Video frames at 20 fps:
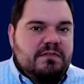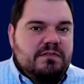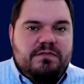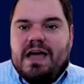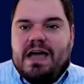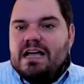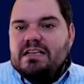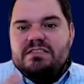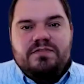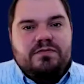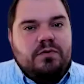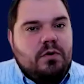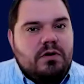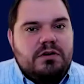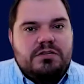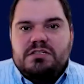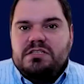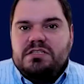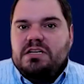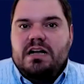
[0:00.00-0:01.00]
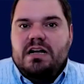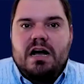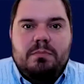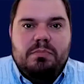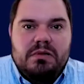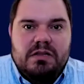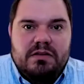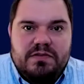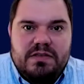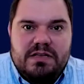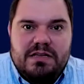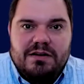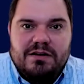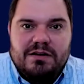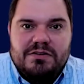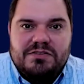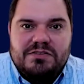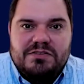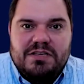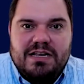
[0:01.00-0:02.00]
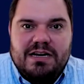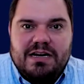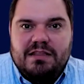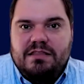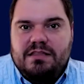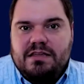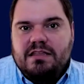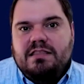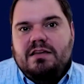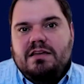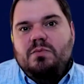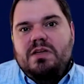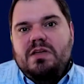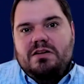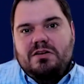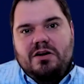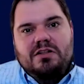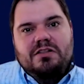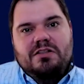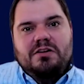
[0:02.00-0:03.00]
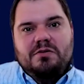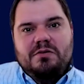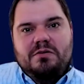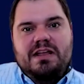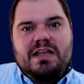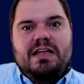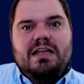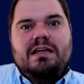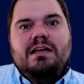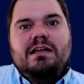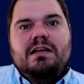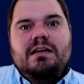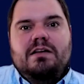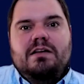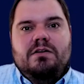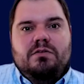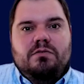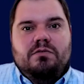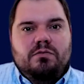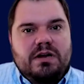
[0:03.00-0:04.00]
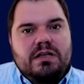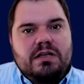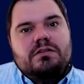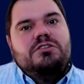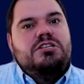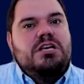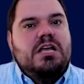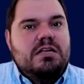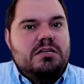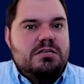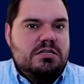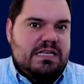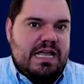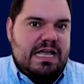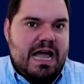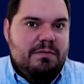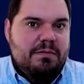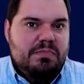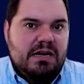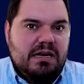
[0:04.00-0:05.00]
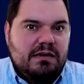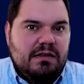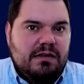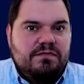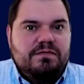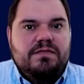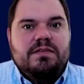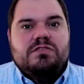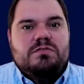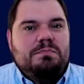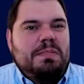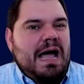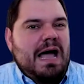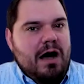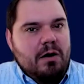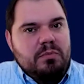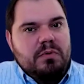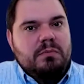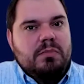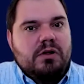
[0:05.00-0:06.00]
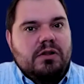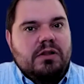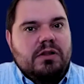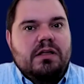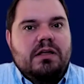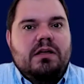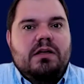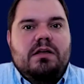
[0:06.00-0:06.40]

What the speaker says: Fast forward just a couple of years, and I think that we can all agree real change is happening. It feels palpable.